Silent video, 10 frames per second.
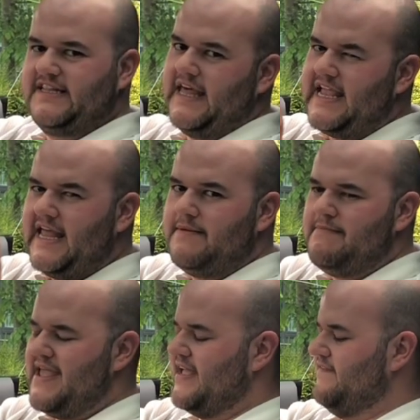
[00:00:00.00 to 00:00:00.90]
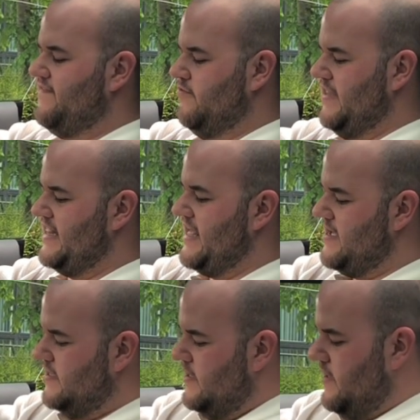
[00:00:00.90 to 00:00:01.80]
the light in and make it feel like that.
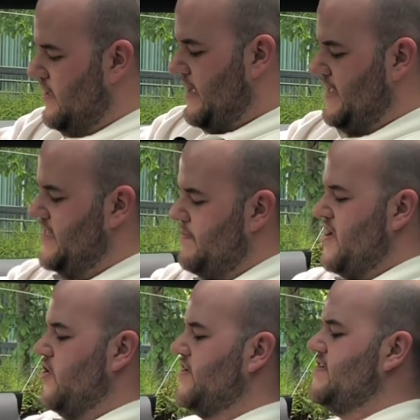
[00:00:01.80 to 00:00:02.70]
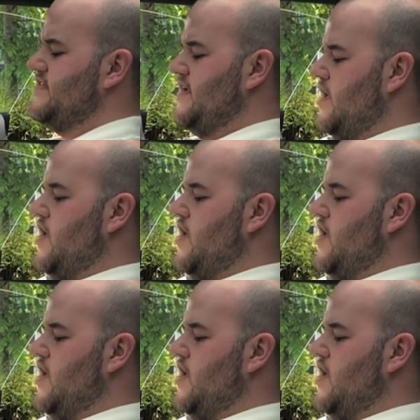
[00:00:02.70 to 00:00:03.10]
And to be honest,